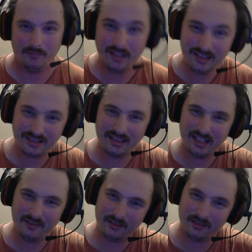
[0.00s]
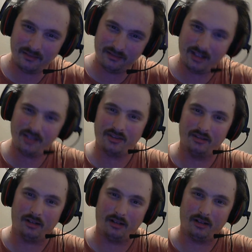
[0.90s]
let's get
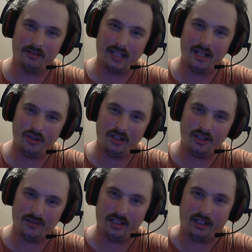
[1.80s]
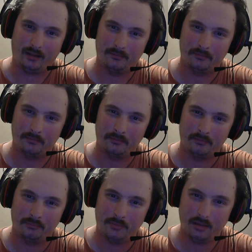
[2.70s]
Dustin on KGNZ.
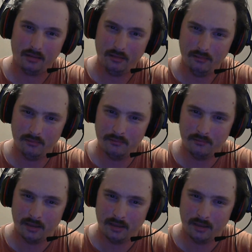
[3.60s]
You know?